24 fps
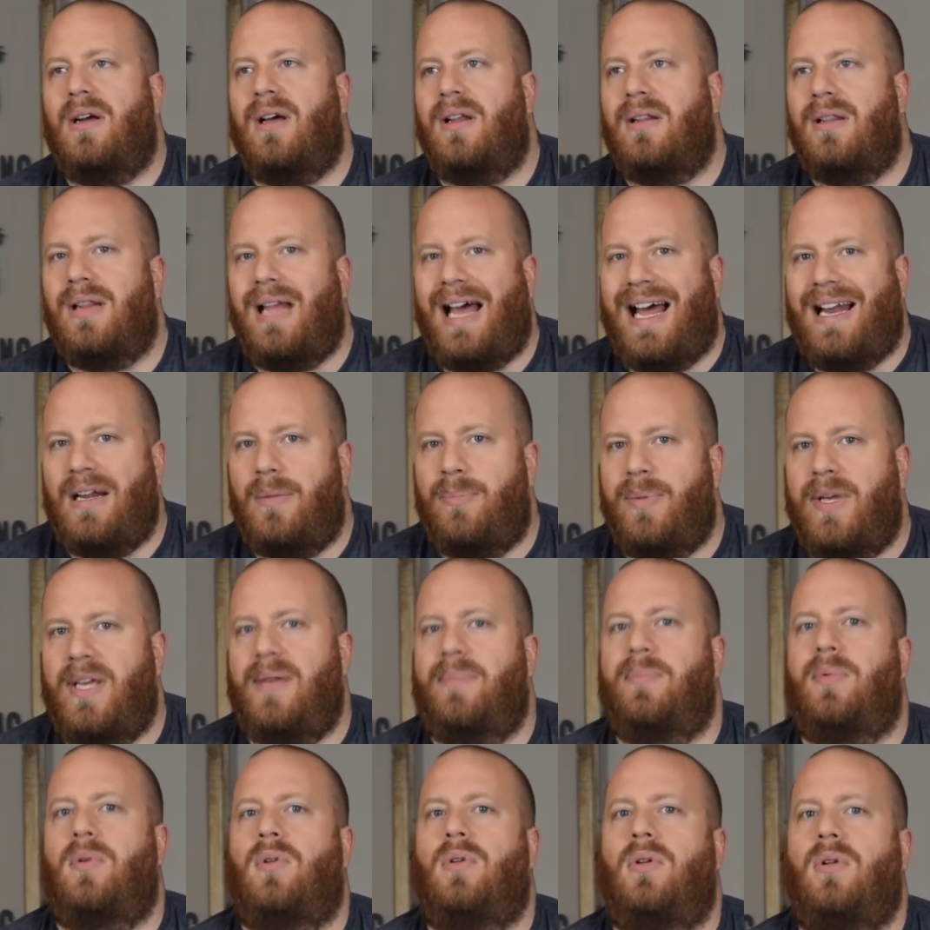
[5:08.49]
A lot of
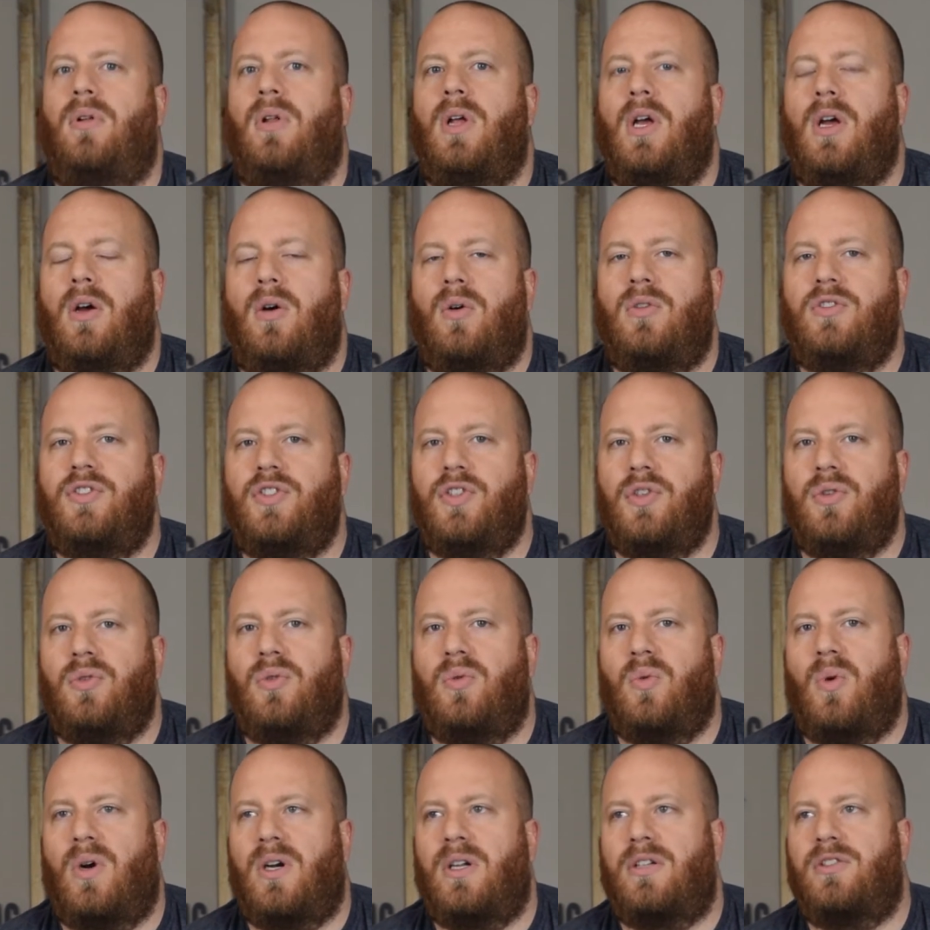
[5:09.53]
people do
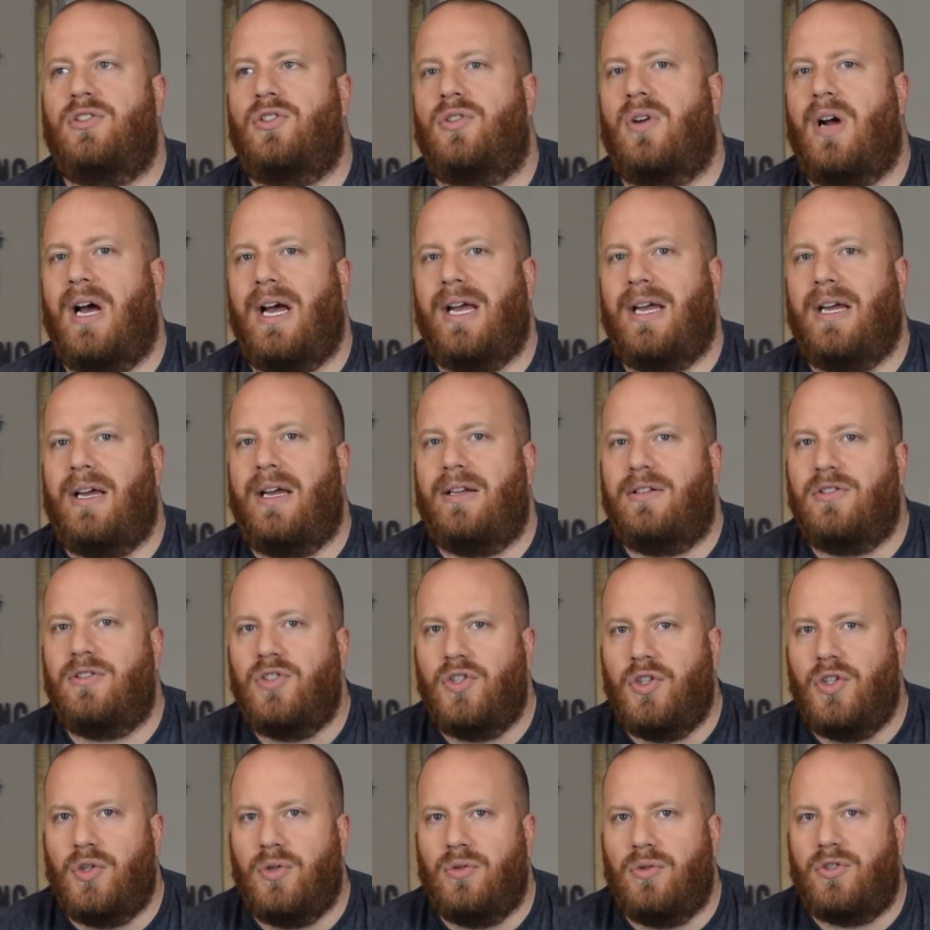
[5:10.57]
want to try it,
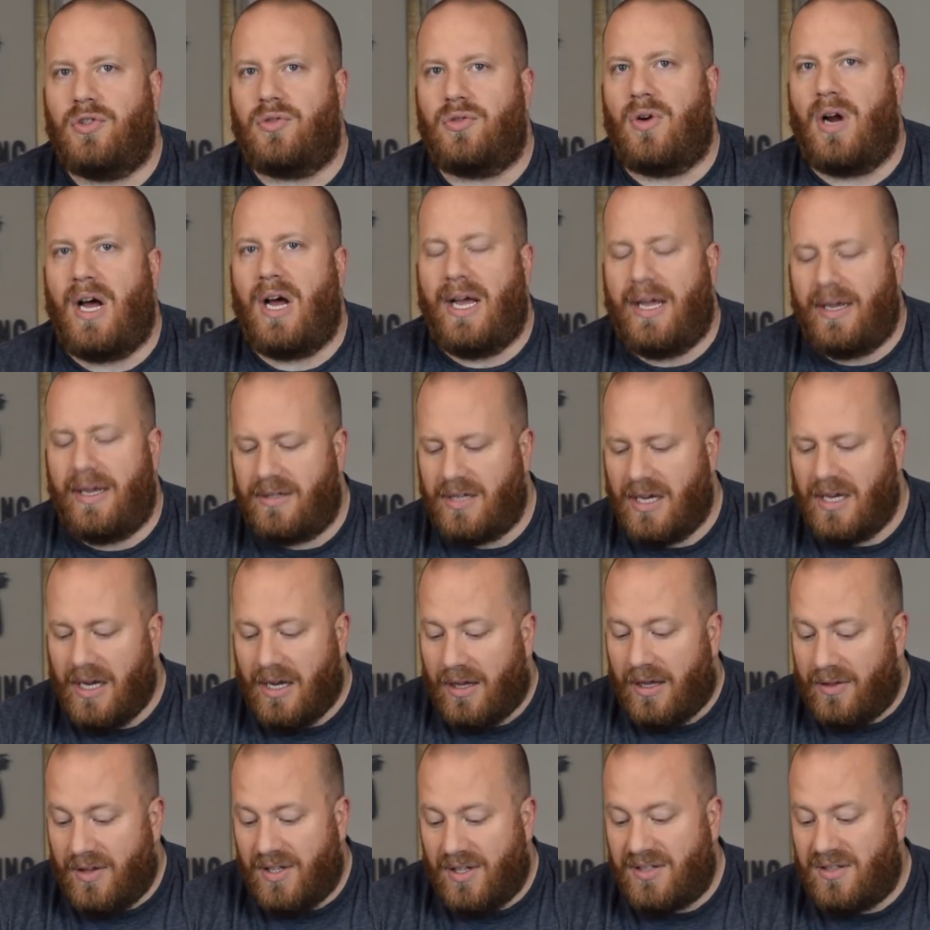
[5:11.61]
do try it.
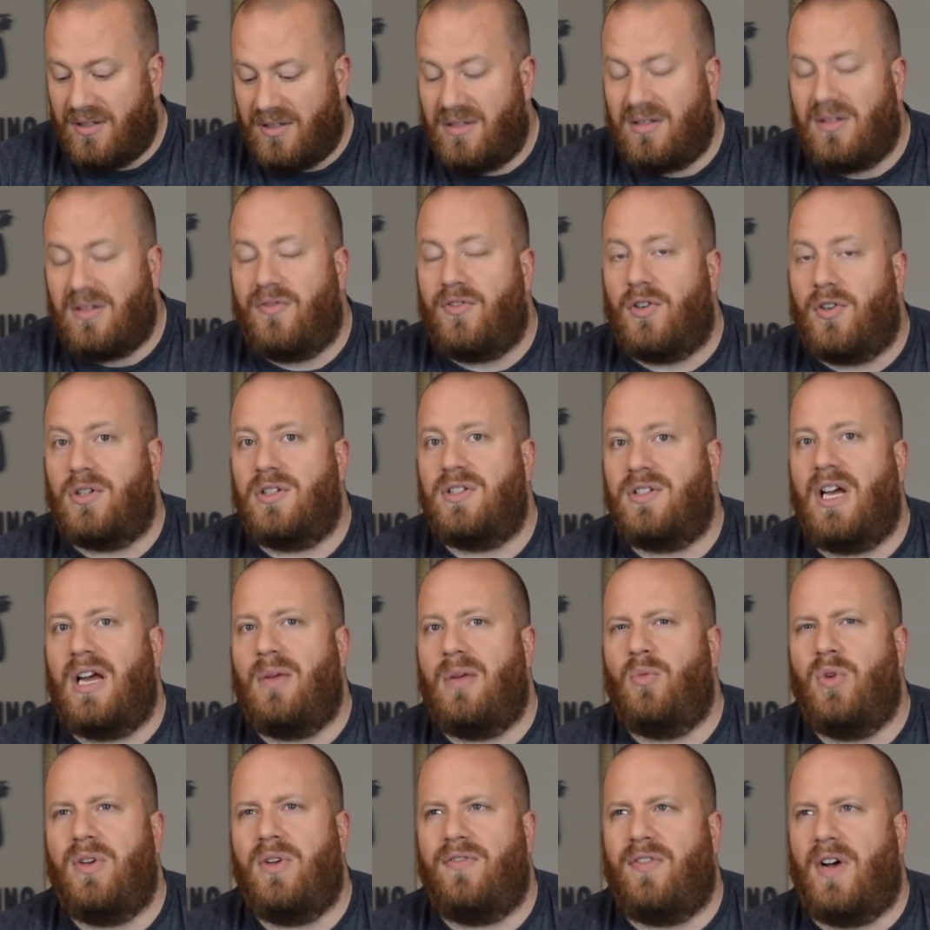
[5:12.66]
This is the first
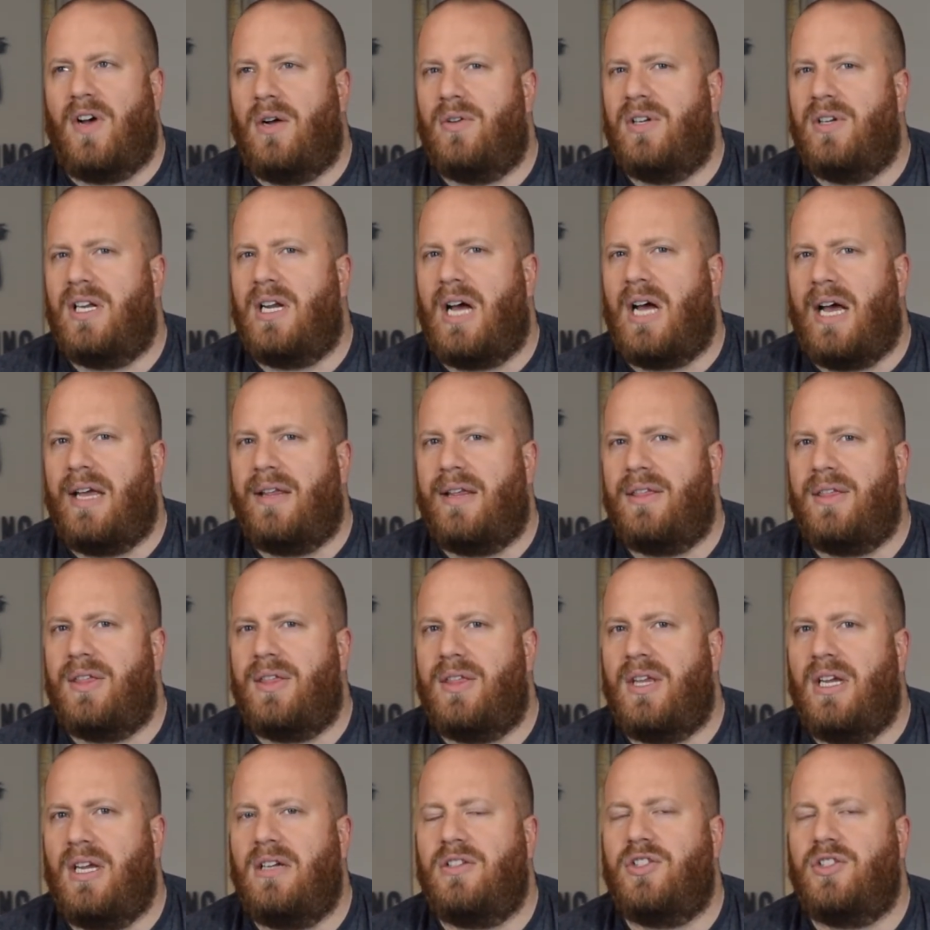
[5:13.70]
time we found it. I
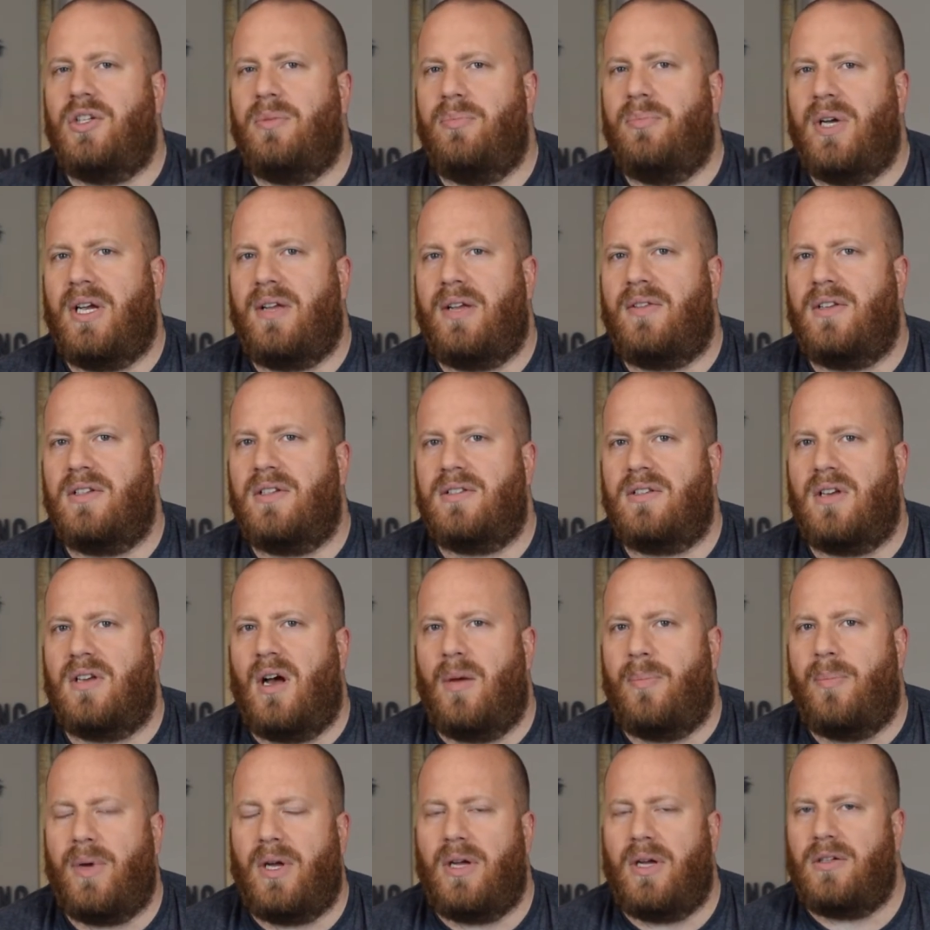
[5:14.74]
think she picked this
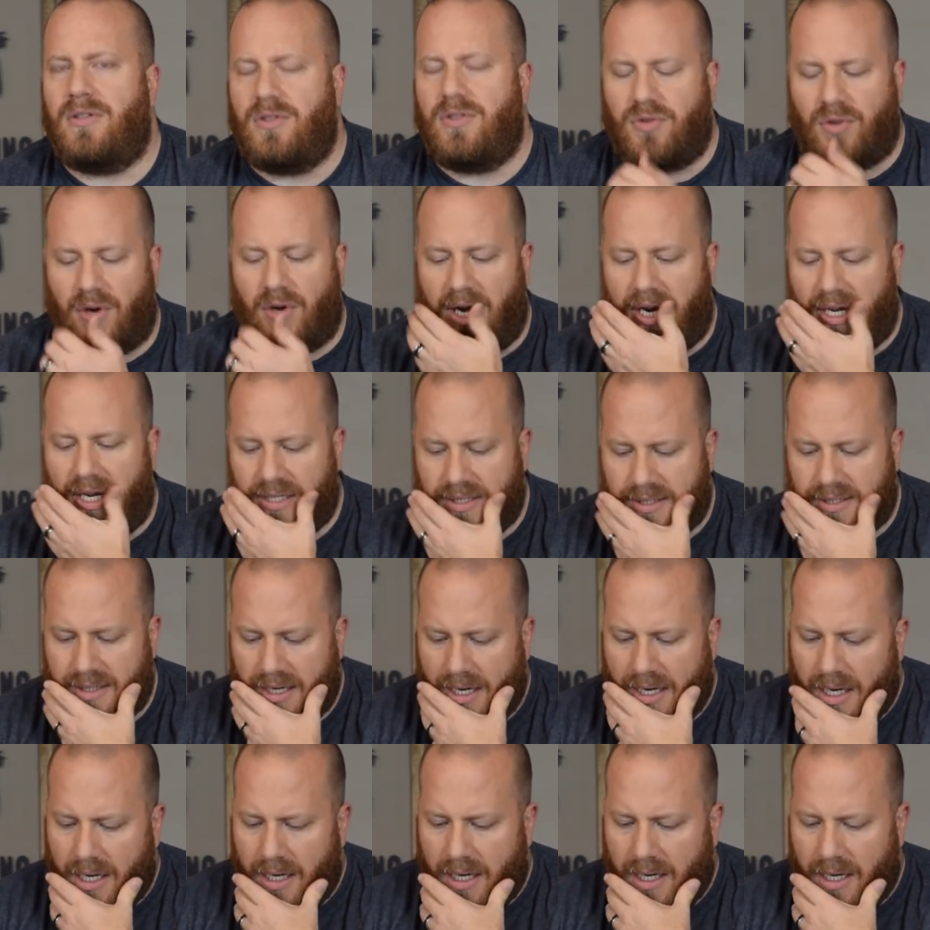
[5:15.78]
up at Drake's.